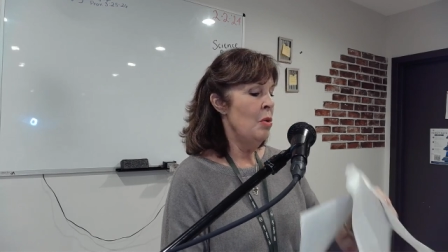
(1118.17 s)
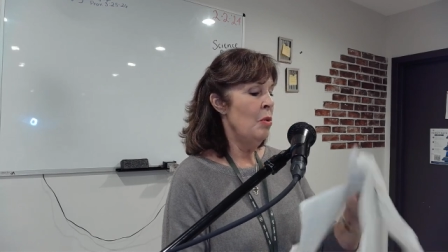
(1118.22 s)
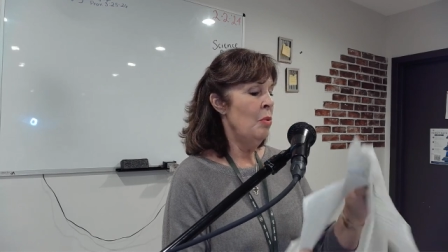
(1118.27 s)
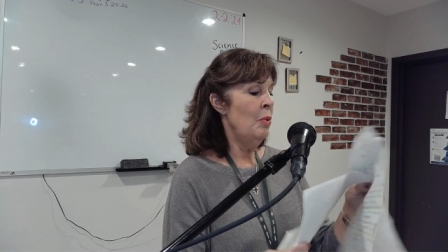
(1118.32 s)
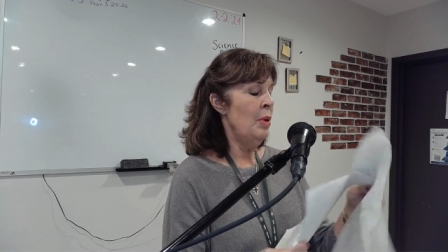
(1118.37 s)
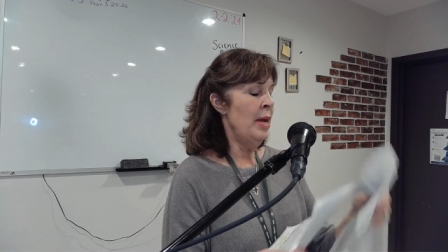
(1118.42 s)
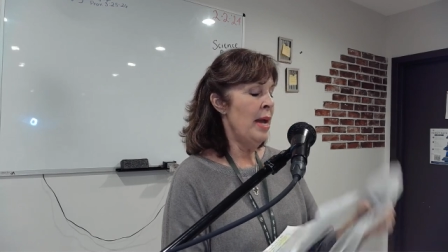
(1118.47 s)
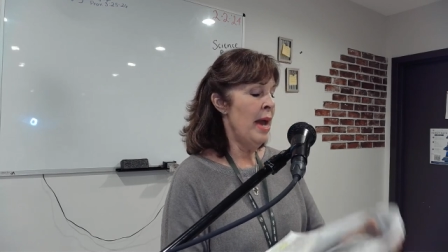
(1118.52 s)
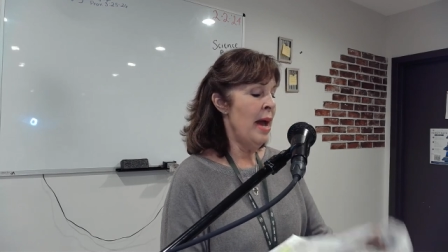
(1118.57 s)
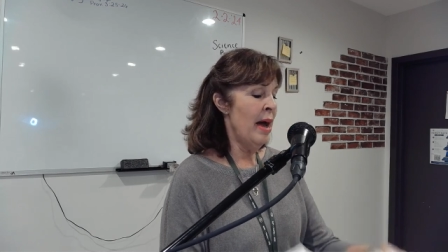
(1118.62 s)

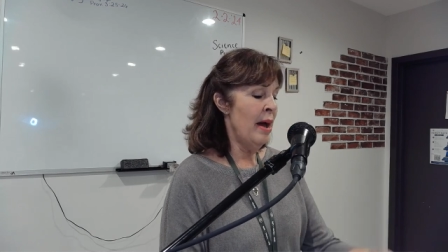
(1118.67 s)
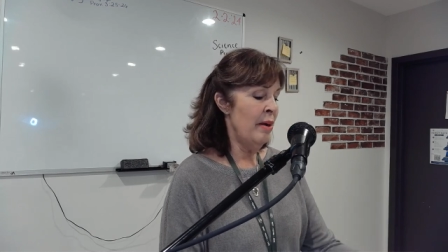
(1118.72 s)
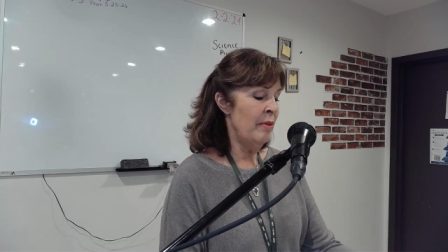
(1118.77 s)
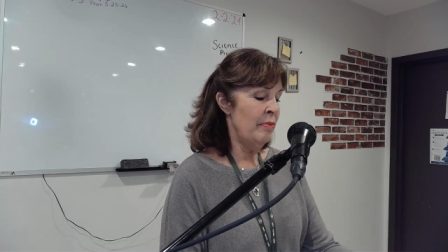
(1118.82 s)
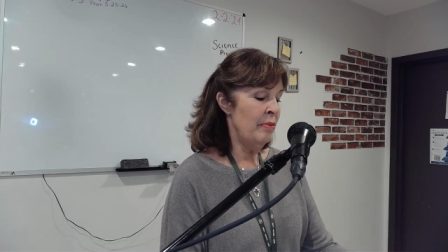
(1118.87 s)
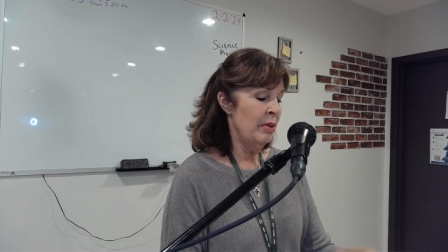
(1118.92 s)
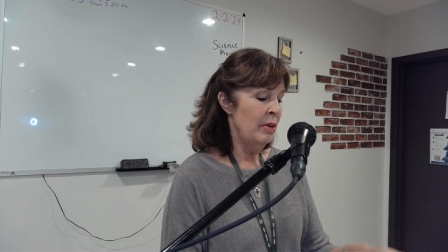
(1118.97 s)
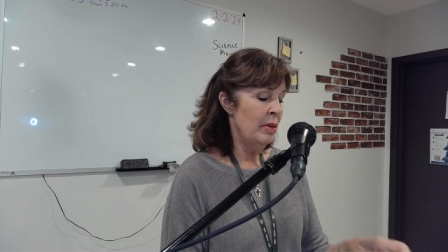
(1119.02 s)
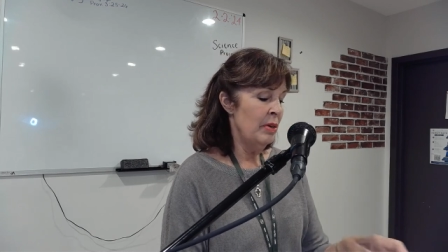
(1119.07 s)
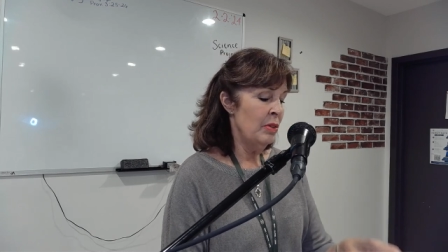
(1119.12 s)
We have
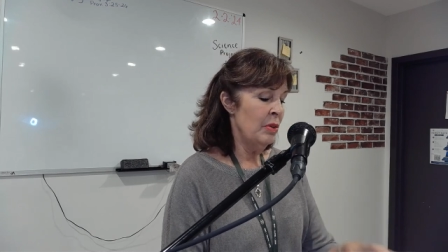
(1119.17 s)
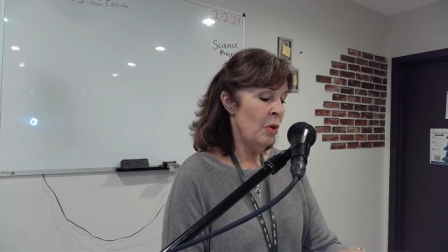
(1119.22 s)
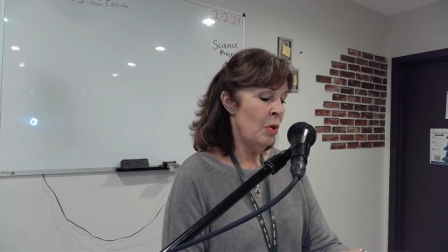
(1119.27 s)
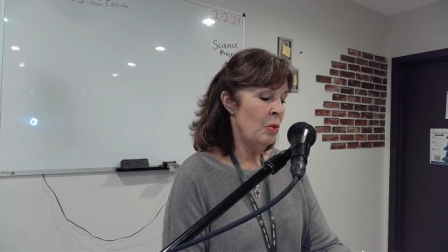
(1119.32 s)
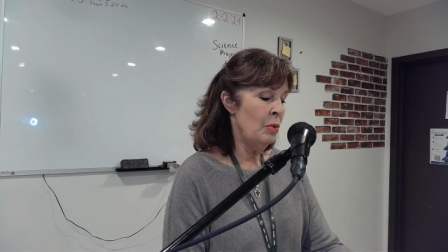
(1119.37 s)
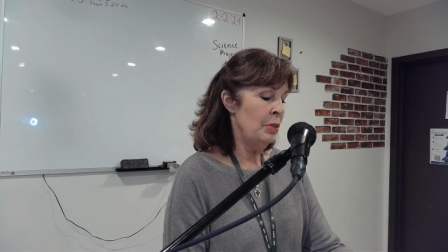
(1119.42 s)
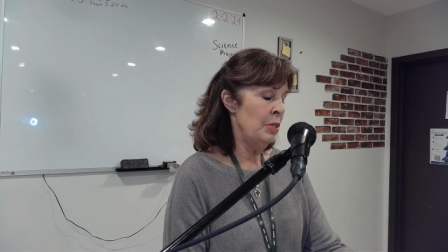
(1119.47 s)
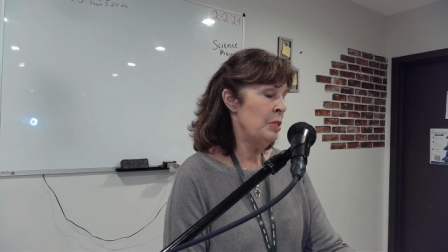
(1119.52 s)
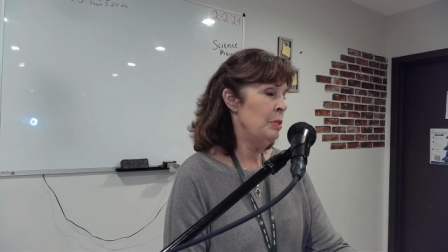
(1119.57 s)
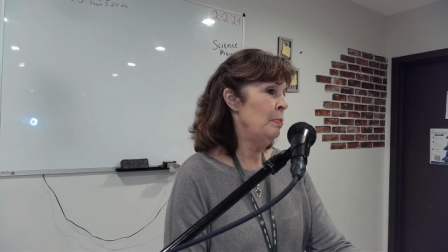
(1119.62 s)
the
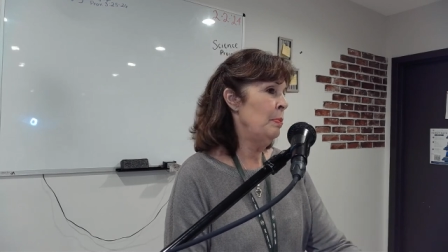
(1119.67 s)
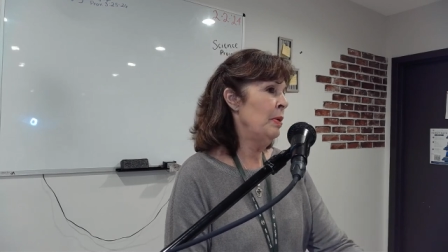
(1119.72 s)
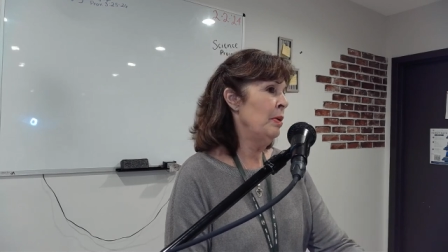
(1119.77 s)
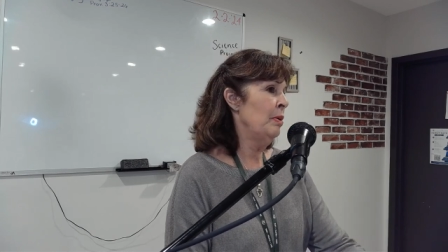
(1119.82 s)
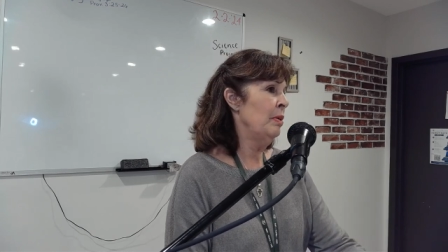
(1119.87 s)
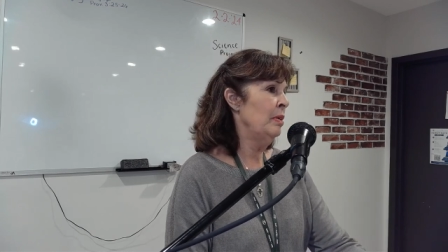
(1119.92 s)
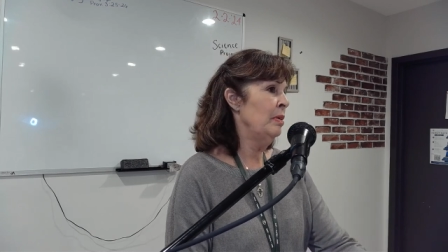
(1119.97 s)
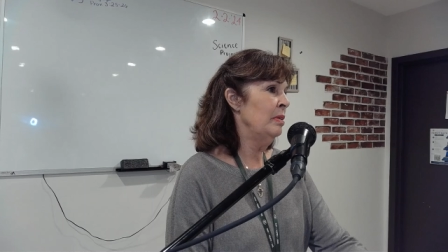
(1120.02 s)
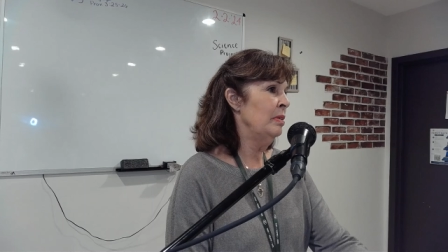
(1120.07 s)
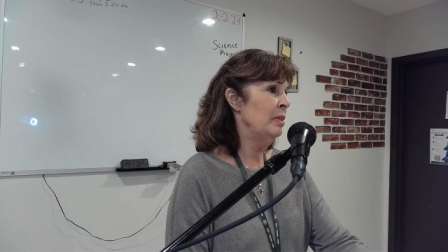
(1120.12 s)
Holy
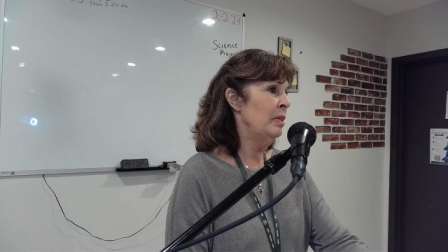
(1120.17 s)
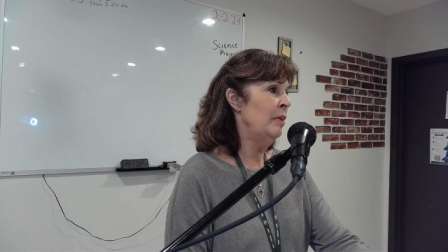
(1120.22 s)
Spirit.